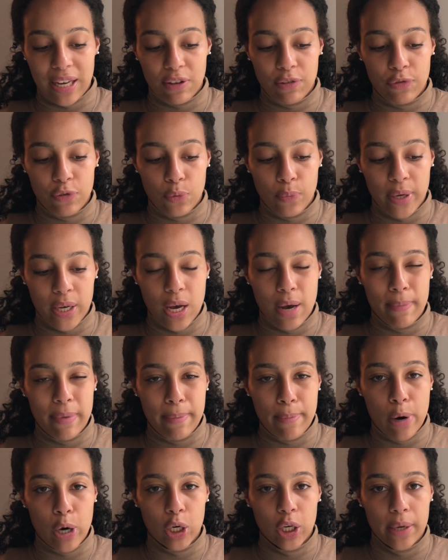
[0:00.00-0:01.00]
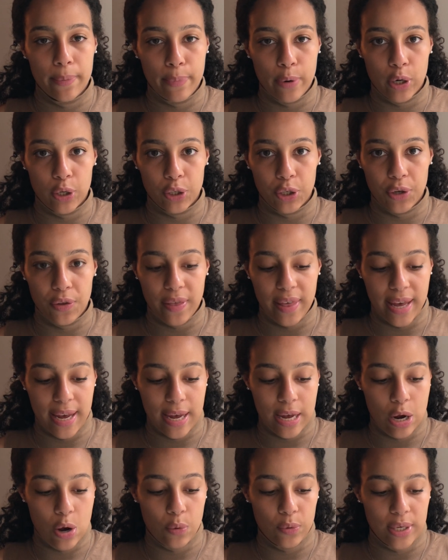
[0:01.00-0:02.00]
If you become a market partner,
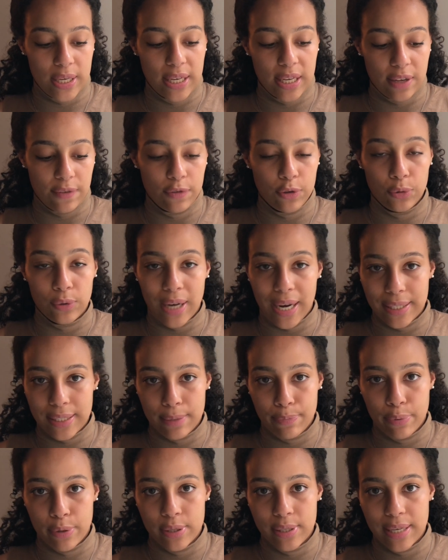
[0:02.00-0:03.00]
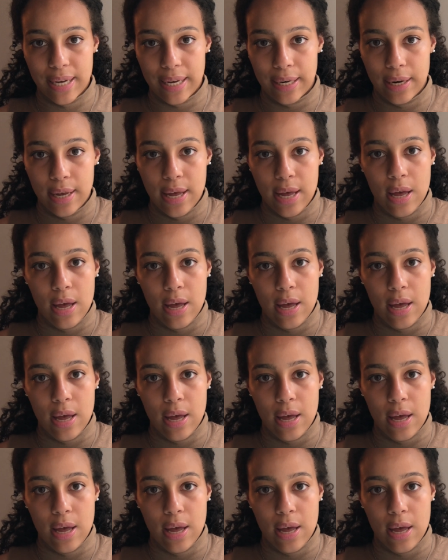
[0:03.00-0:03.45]
they only give you 90%